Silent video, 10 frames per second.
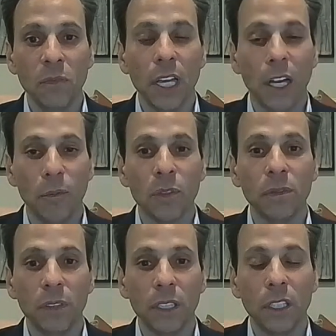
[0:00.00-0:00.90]
to help
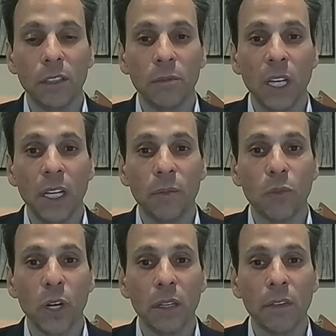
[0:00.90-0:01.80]

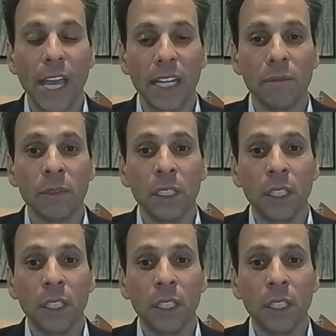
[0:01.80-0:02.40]
bring that